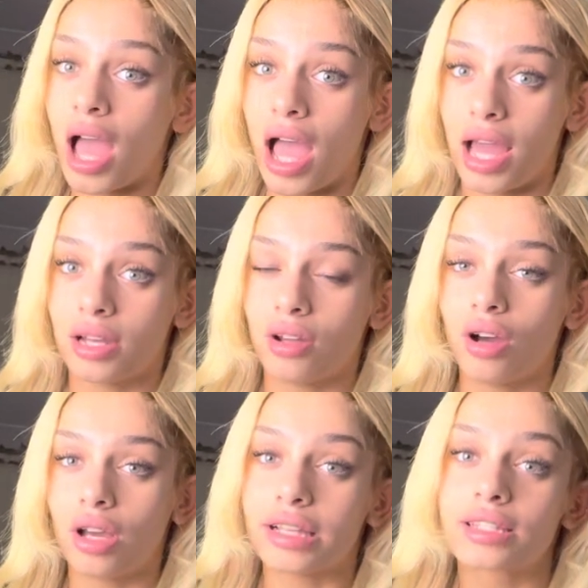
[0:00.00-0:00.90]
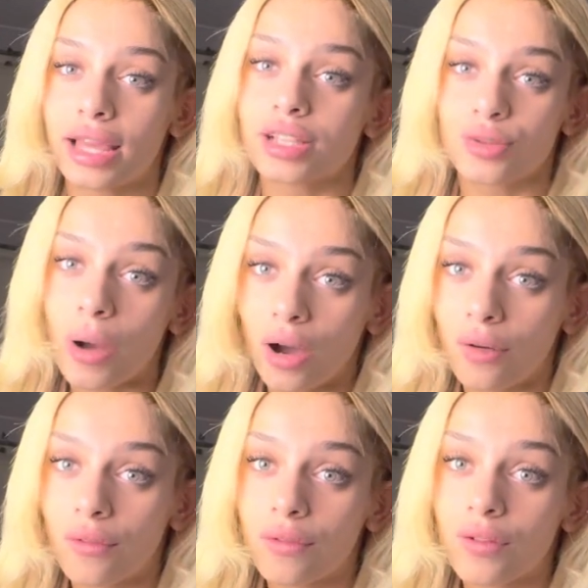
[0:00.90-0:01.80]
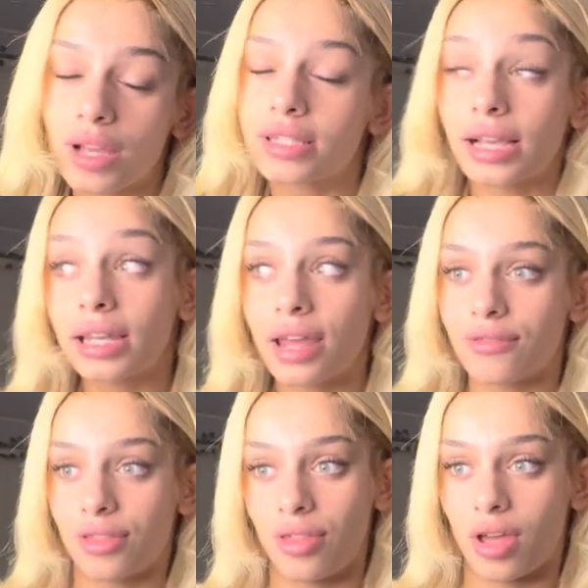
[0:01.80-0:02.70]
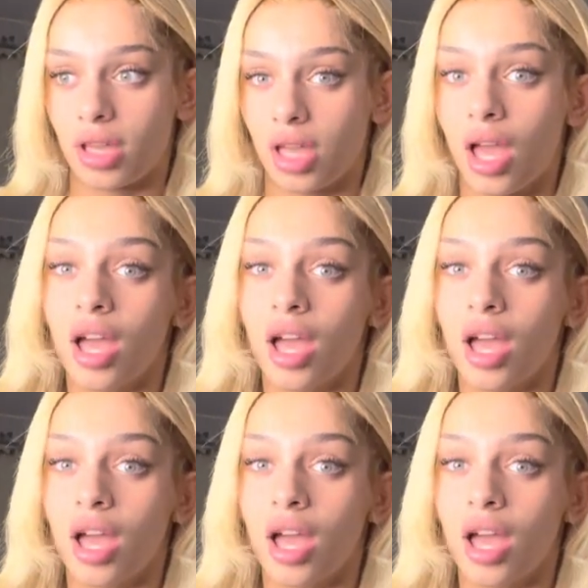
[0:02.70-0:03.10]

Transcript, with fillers: and it's like 12. It's like 11.30.